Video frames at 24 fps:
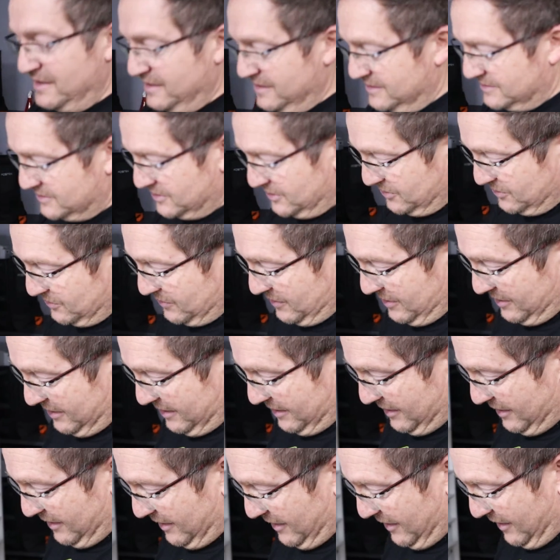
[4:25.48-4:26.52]
So
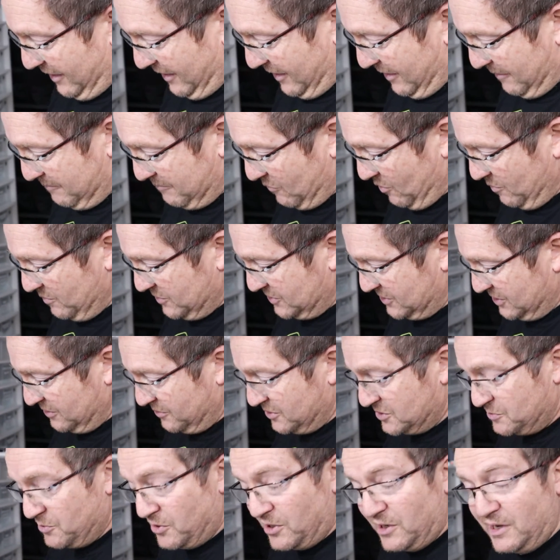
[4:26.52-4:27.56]
what we'll do
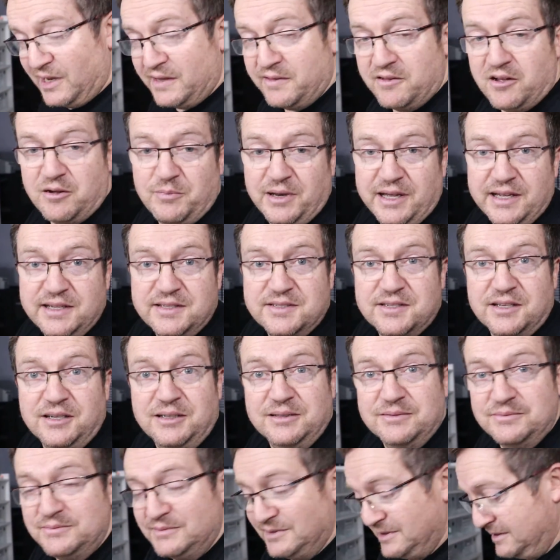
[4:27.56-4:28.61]
is we'll clean it up later,
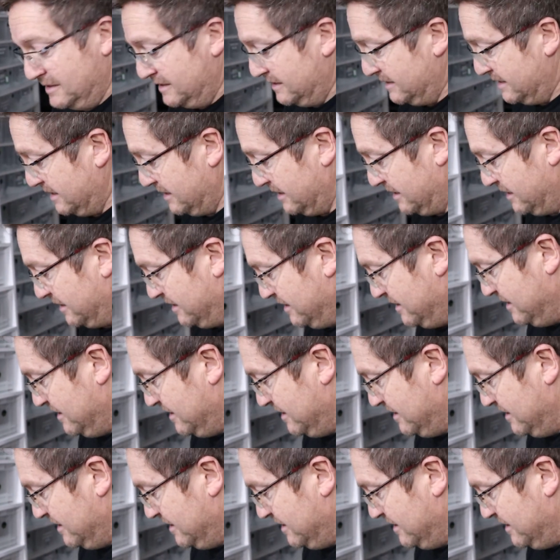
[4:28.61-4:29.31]
and then